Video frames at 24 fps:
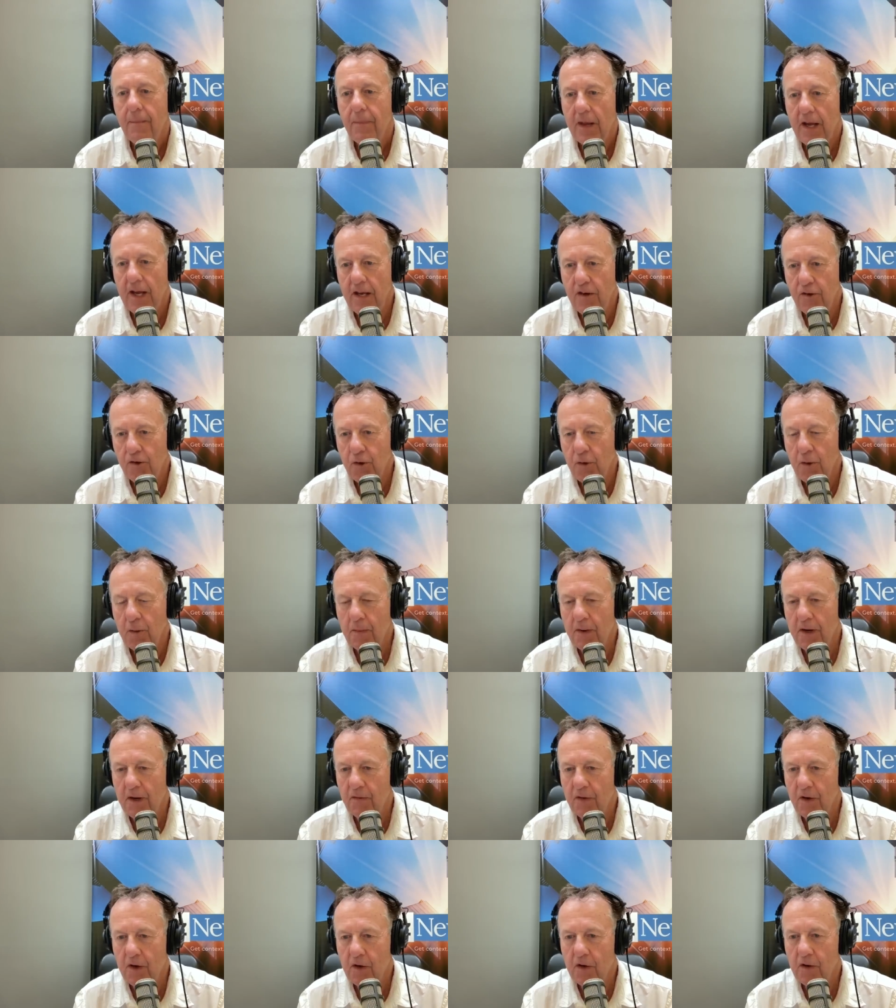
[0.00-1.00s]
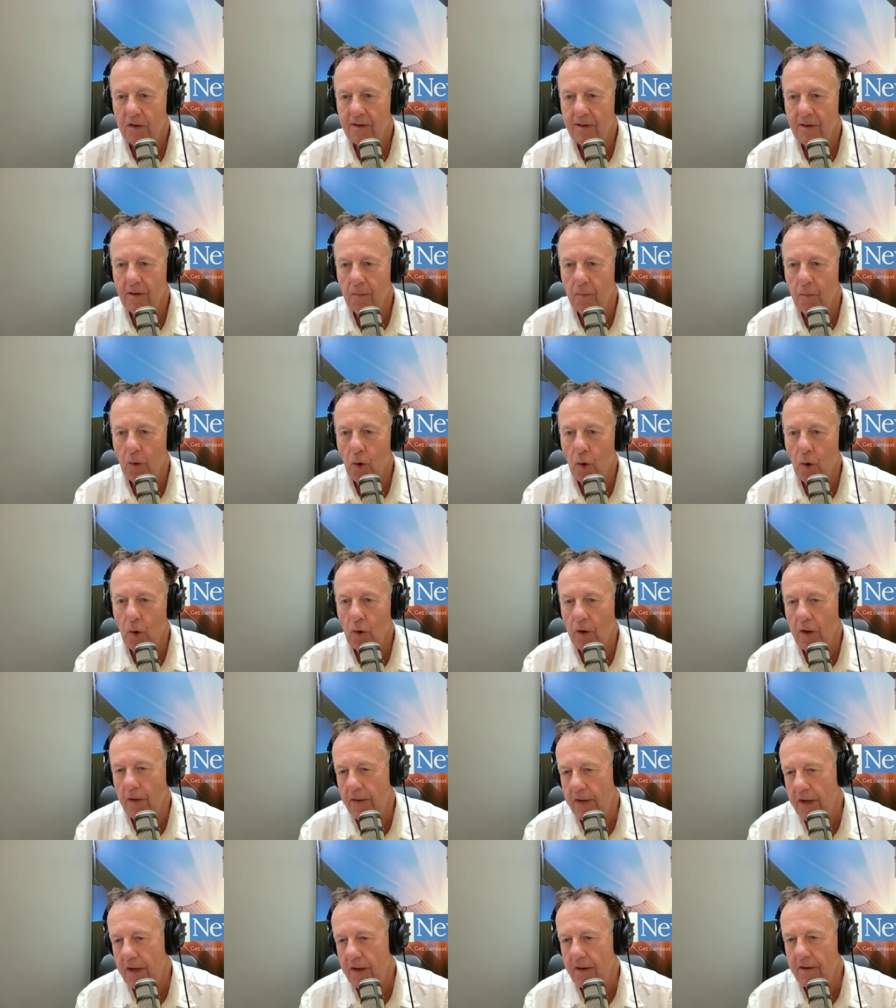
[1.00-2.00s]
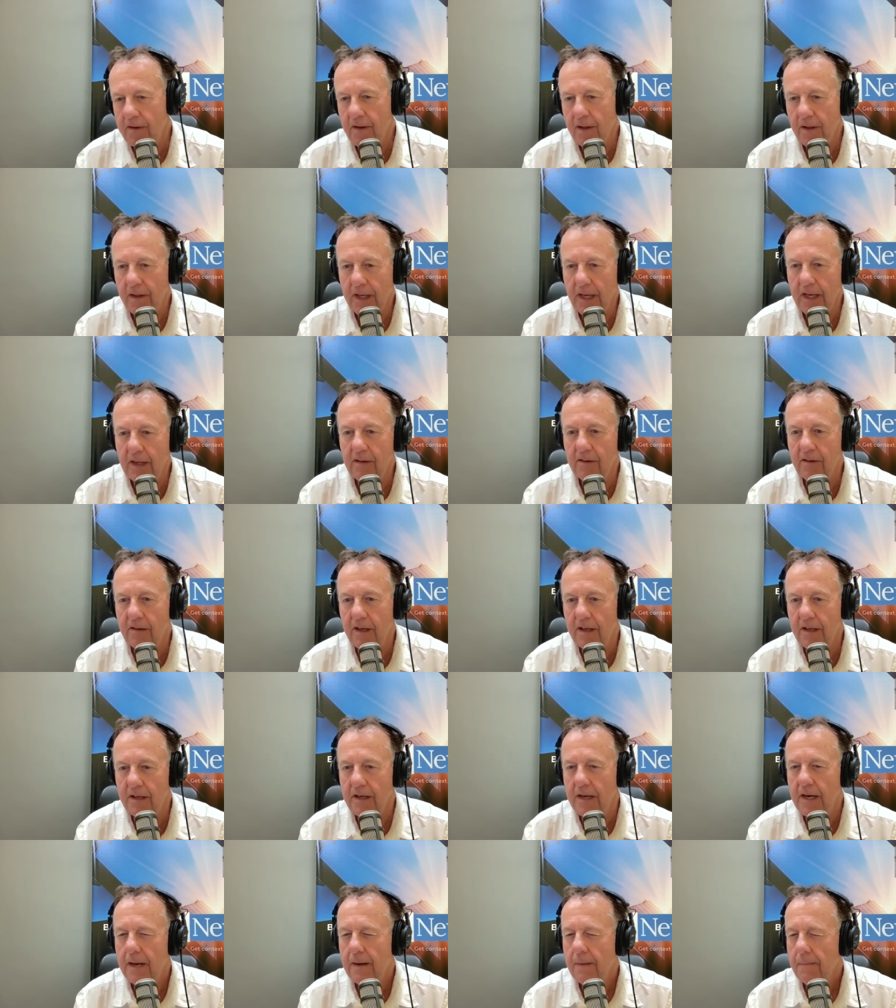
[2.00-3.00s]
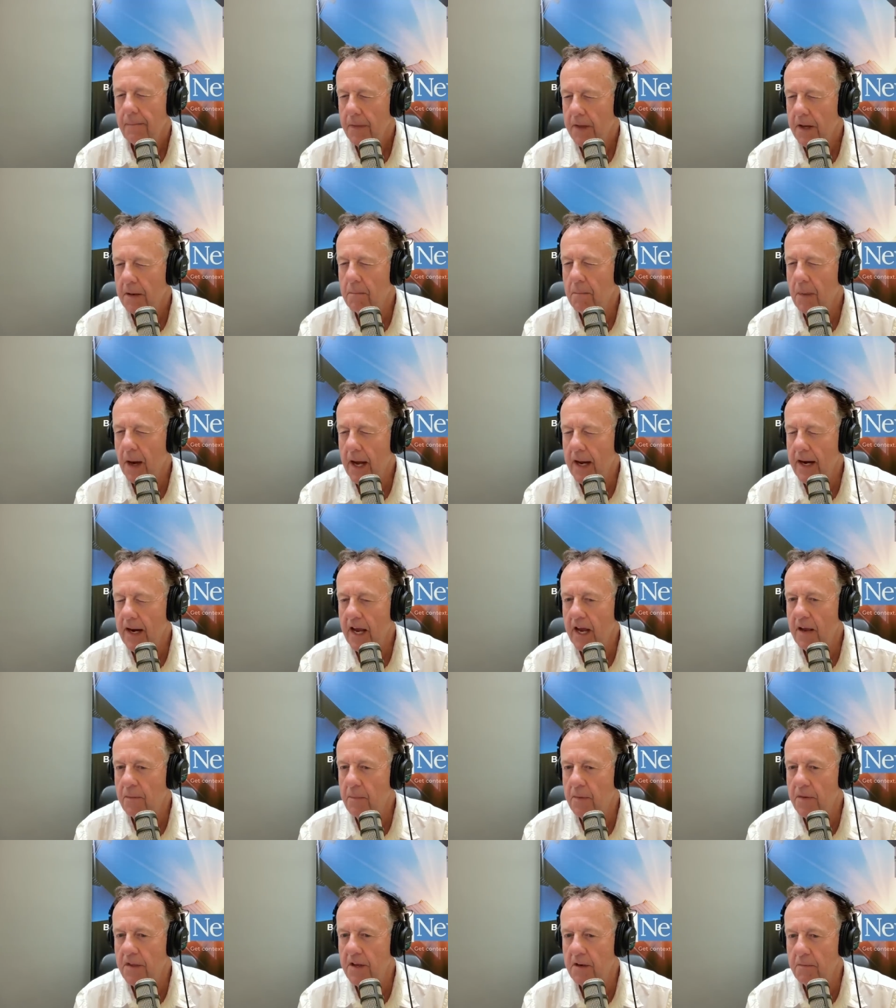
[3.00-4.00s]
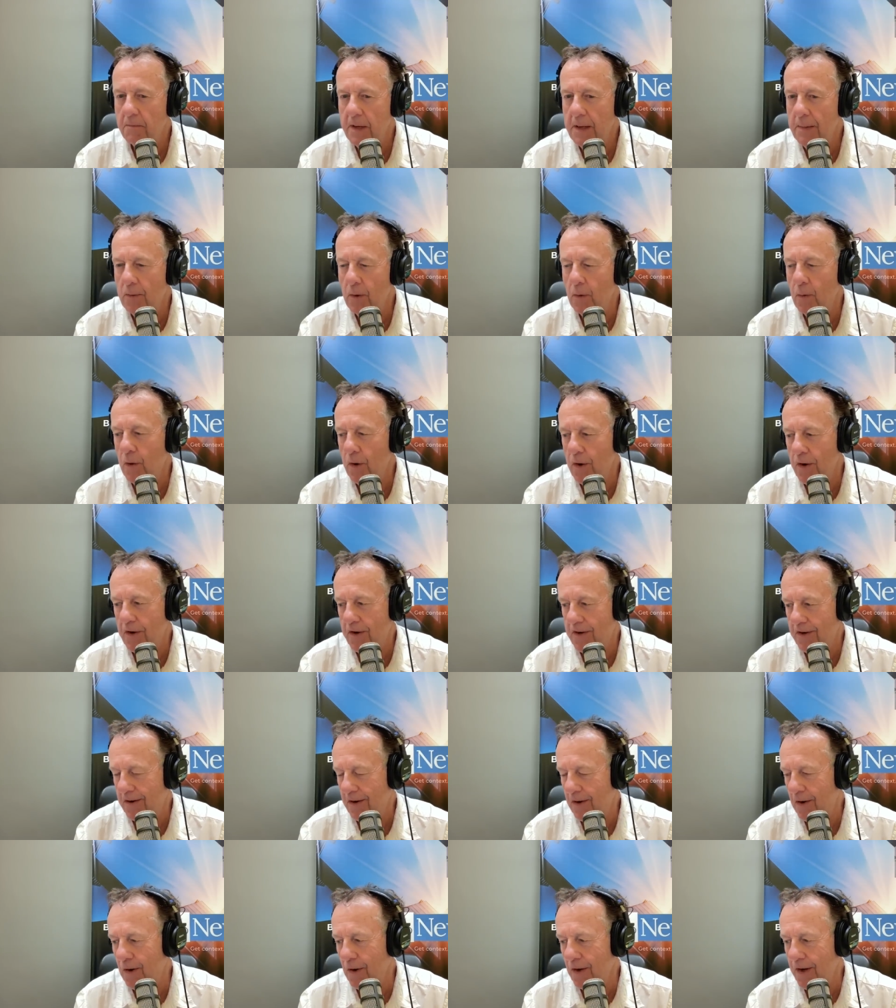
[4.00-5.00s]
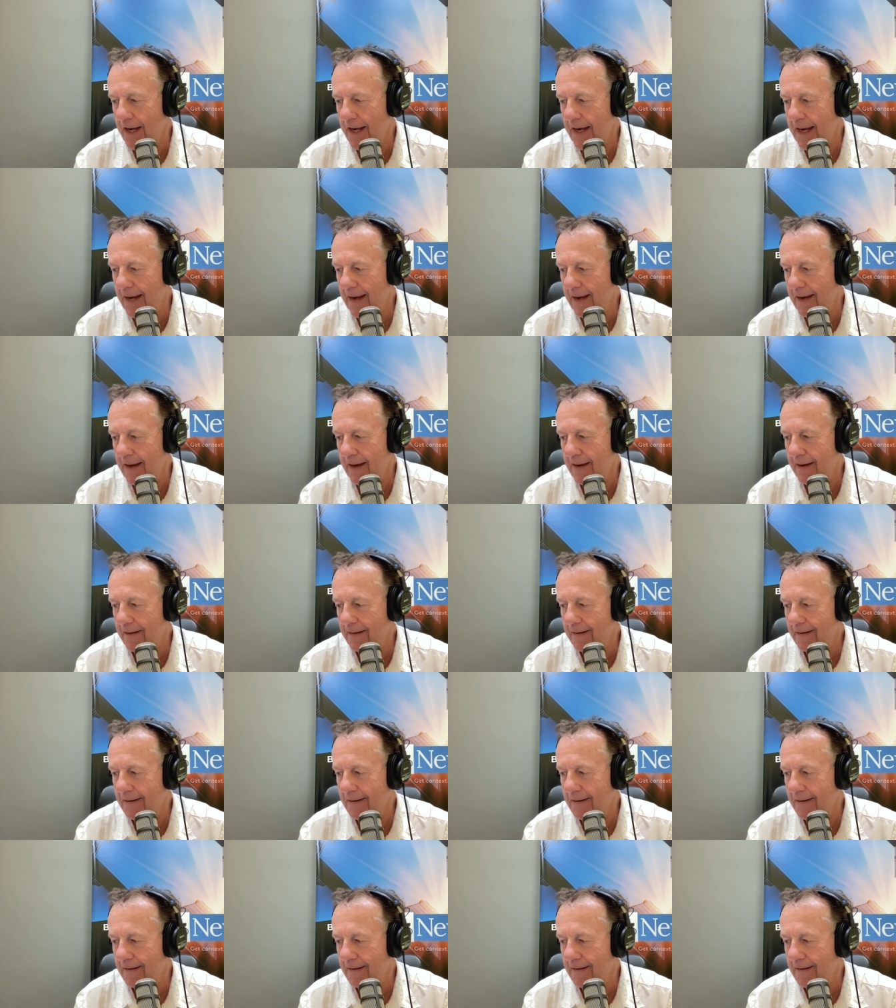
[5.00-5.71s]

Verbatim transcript: into a bit of a crystal ball, and these are things that it might happen that people weren't looking uh,